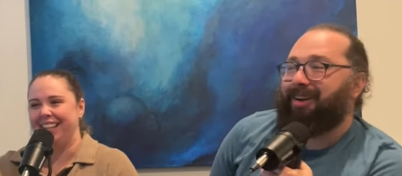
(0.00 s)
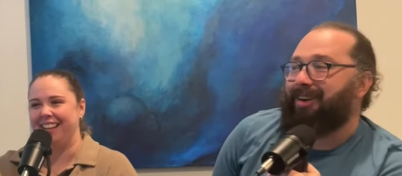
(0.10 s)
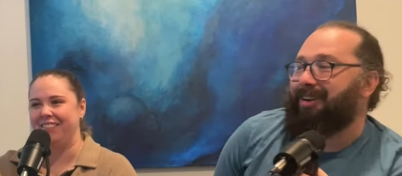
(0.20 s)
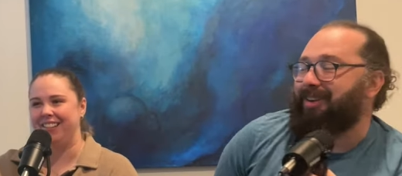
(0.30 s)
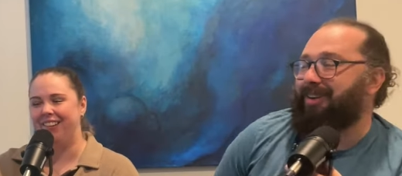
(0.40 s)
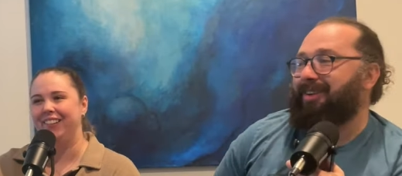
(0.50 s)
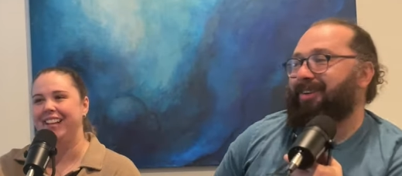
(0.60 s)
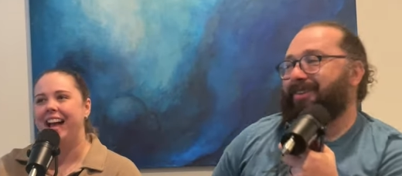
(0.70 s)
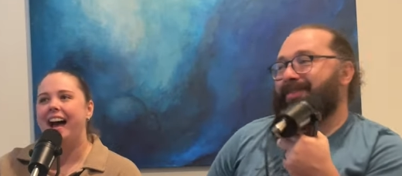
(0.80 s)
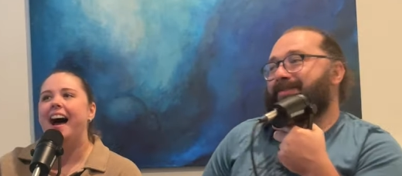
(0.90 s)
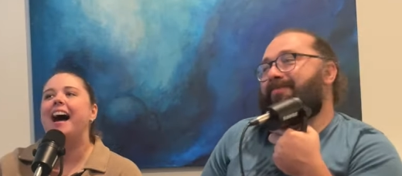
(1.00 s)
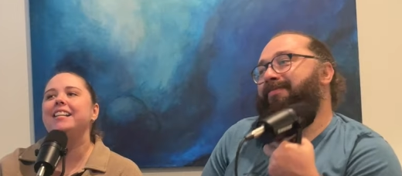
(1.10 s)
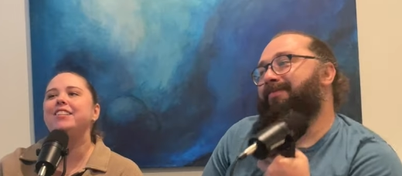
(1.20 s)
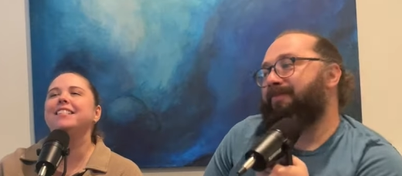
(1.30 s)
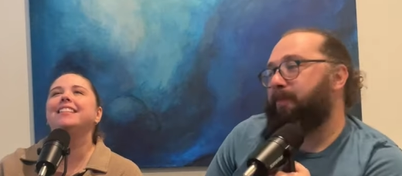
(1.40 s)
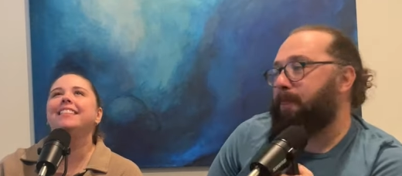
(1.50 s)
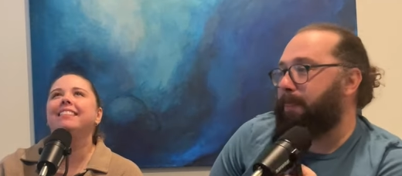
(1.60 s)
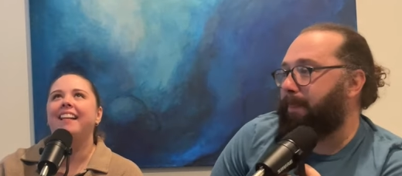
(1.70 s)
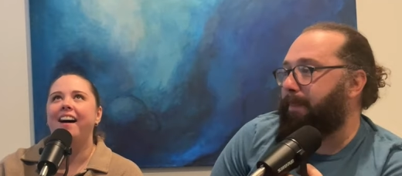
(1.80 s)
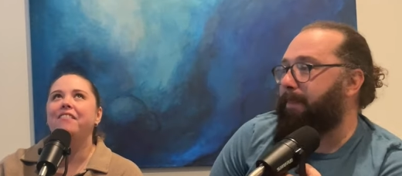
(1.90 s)
Speaker 1: love it all. I just
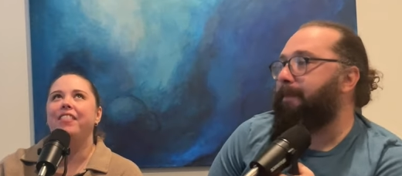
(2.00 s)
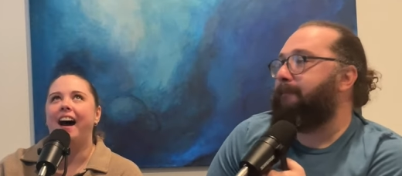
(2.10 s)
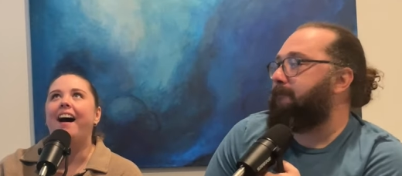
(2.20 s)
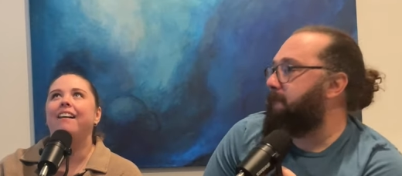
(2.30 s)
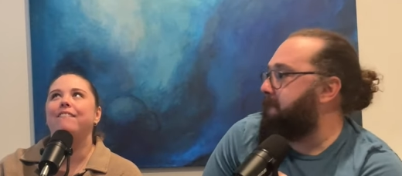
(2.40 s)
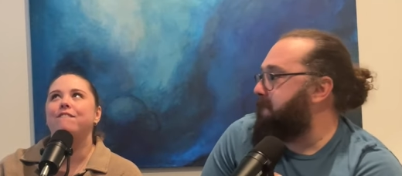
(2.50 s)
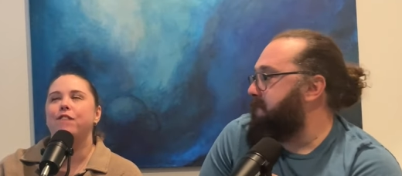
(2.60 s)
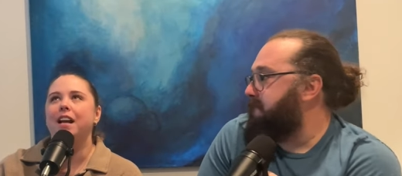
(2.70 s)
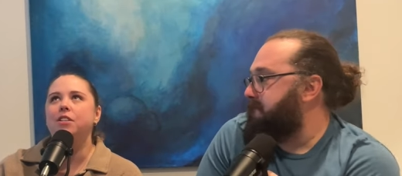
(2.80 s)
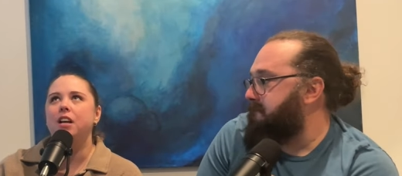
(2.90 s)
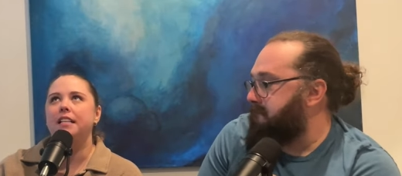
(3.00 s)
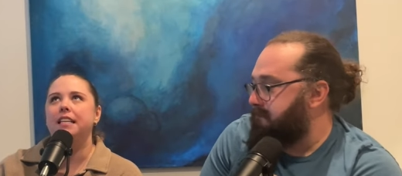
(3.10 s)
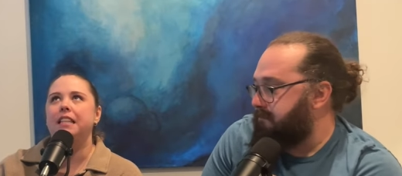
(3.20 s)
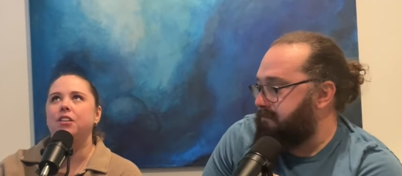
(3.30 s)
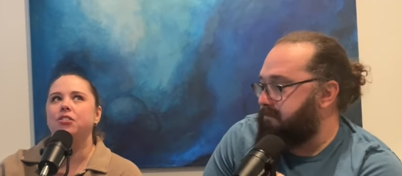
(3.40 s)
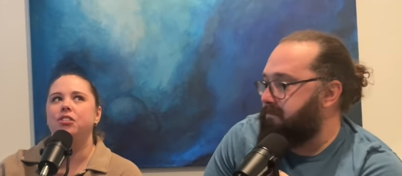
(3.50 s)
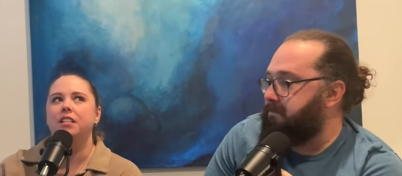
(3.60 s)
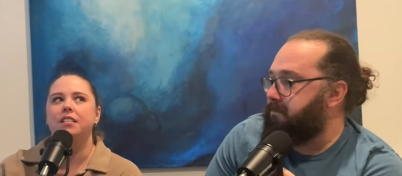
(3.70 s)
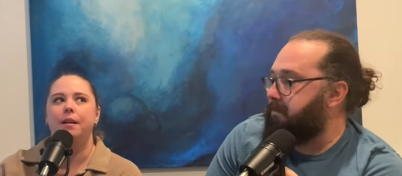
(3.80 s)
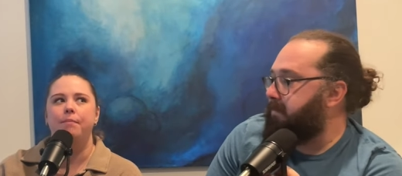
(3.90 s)
love that franchise. Like there's
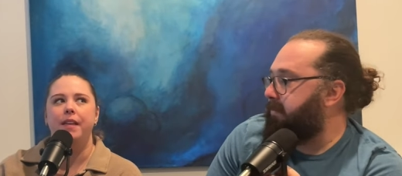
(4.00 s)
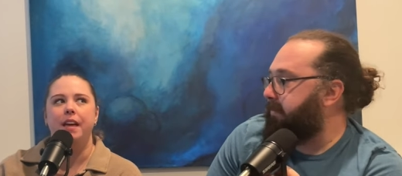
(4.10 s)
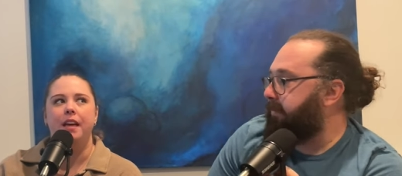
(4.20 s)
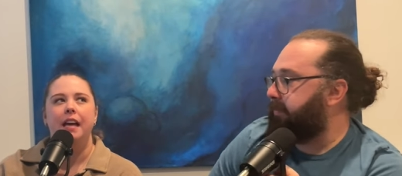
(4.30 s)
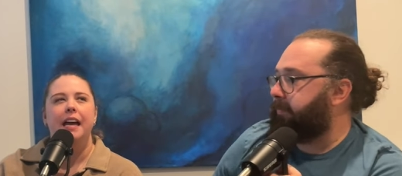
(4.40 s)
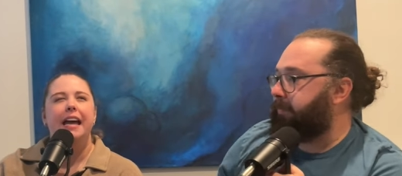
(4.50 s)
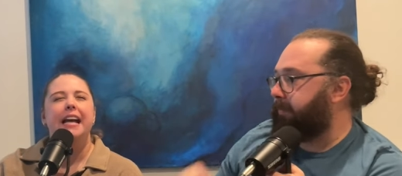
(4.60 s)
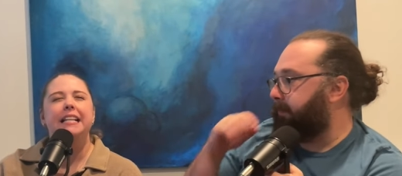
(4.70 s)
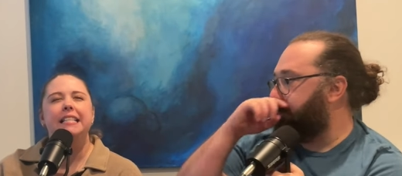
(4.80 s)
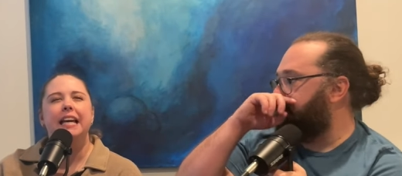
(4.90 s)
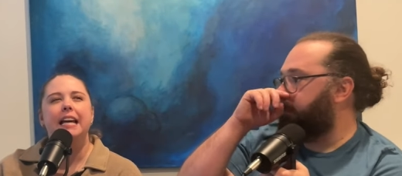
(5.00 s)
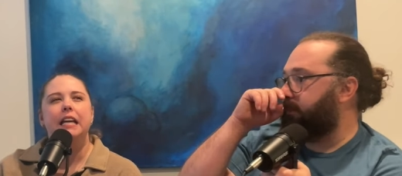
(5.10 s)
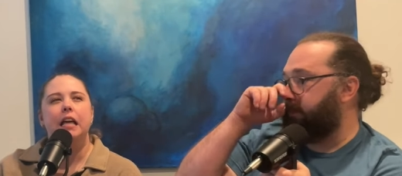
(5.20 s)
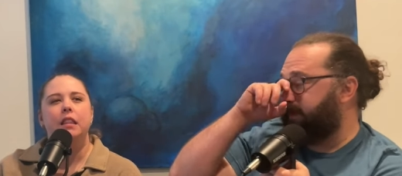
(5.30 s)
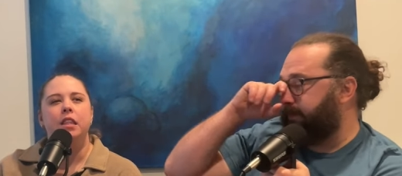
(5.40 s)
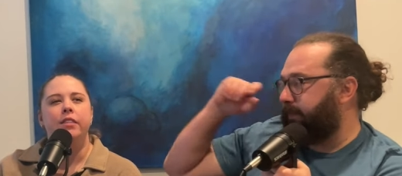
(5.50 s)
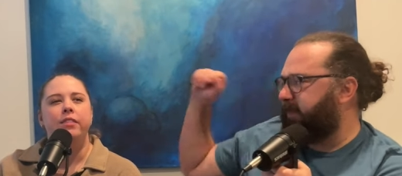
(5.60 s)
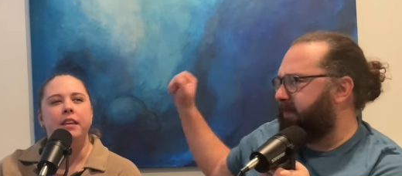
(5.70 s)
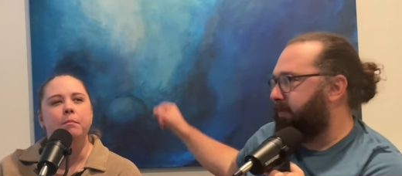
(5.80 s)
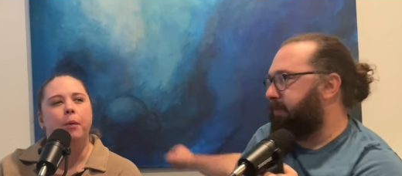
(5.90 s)
just something it's like the
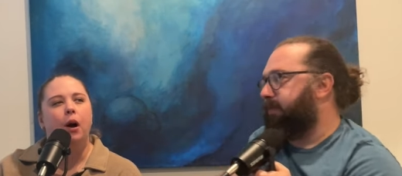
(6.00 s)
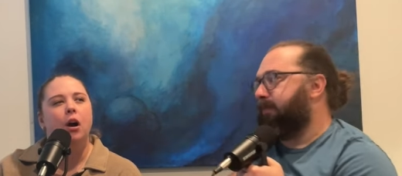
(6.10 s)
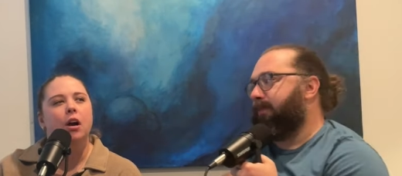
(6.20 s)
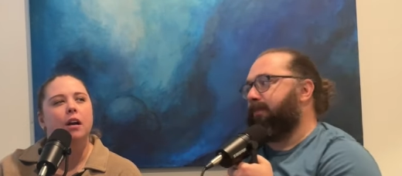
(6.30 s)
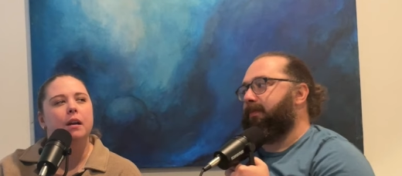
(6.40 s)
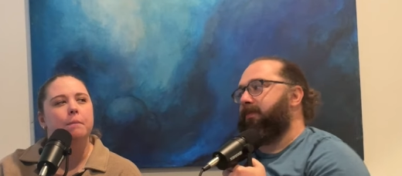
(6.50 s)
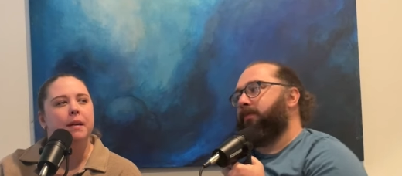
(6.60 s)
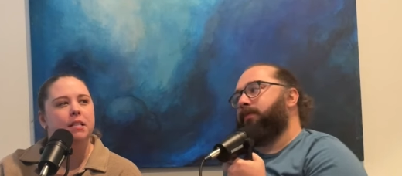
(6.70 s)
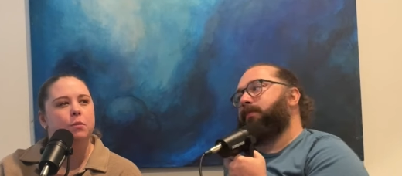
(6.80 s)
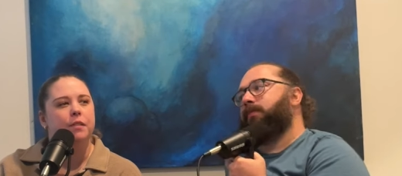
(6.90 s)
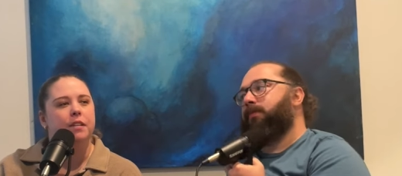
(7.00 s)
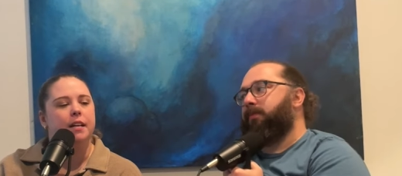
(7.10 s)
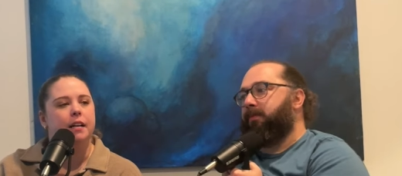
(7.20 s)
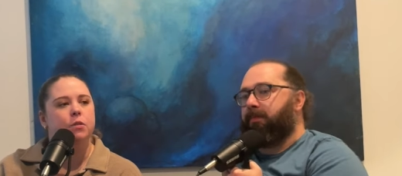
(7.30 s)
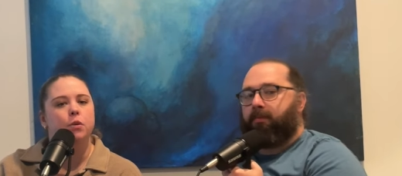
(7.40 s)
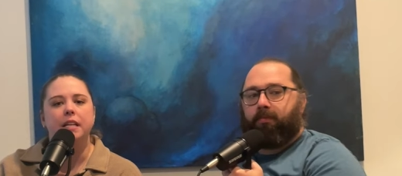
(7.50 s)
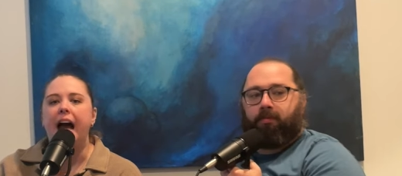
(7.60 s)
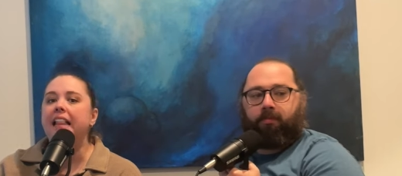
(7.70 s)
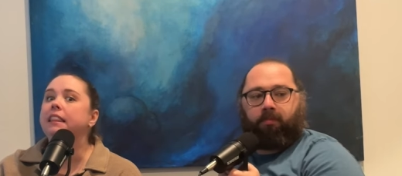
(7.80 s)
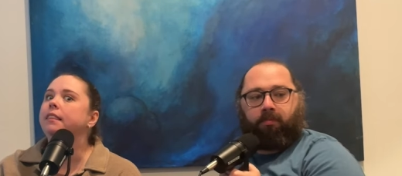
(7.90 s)
theme park mixed with the dinosaurs.
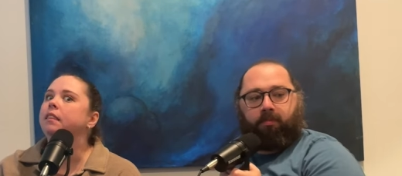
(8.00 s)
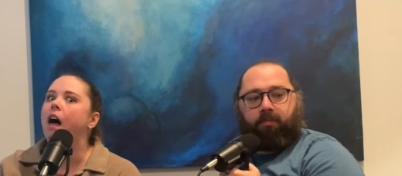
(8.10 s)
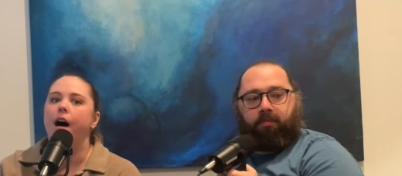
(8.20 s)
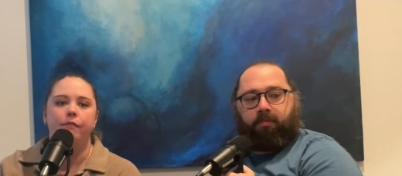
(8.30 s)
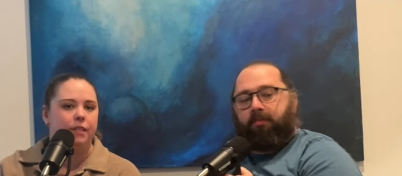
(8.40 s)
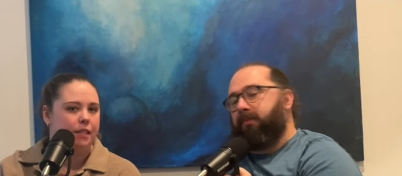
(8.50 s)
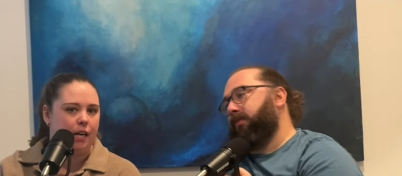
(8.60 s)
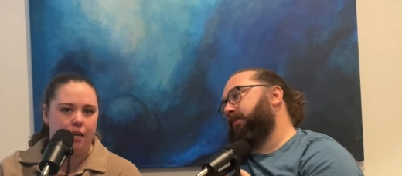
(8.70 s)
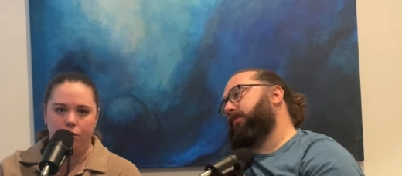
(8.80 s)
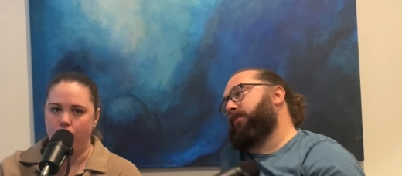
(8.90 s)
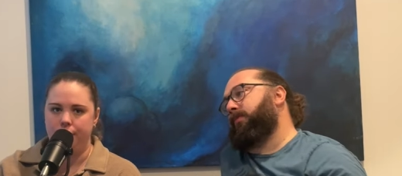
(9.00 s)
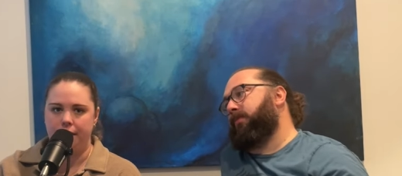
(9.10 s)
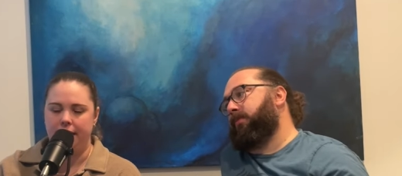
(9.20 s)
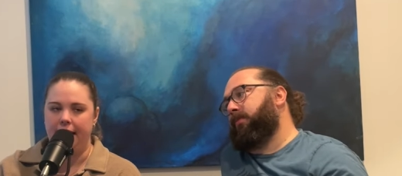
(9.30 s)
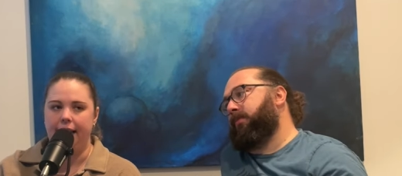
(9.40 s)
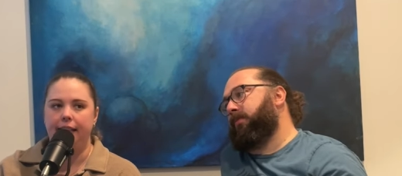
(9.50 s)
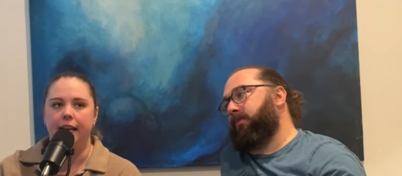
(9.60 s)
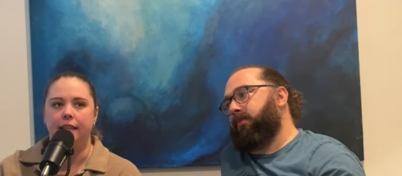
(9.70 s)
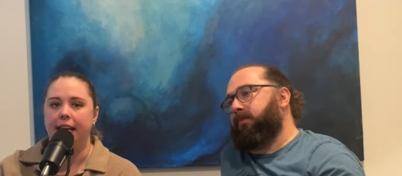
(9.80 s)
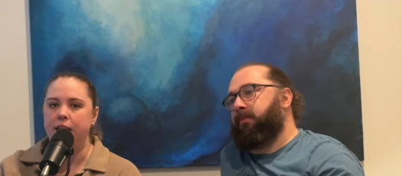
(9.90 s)
I loved dinosaurs as a kid.
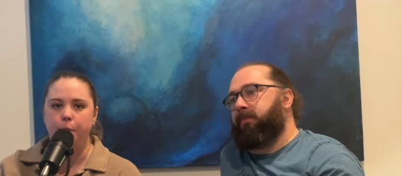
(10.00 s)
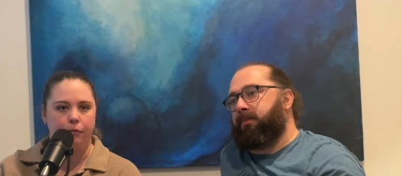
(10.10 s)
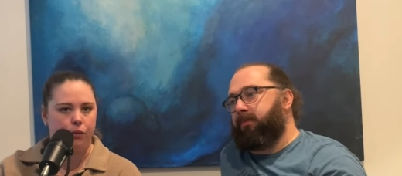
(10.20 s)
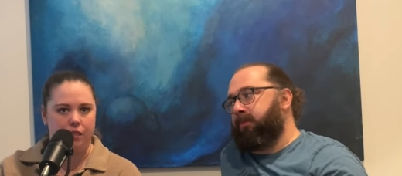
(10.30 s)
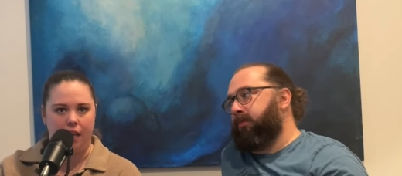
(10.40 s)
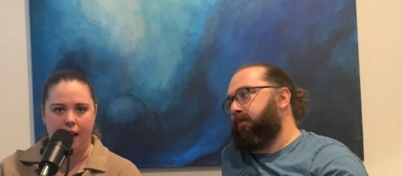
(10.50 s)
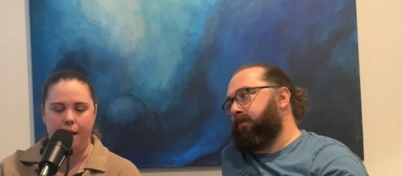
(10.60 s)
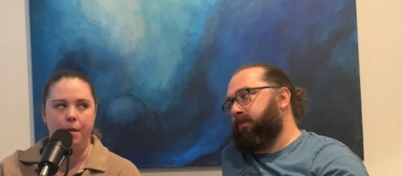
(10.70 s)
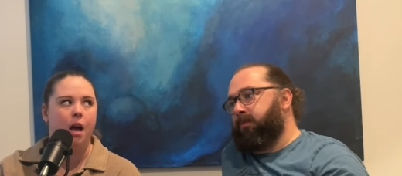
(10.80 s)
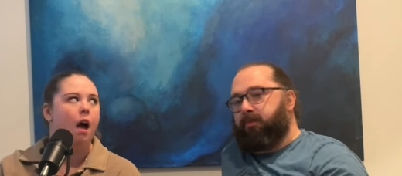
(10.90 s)
Like Land Before Time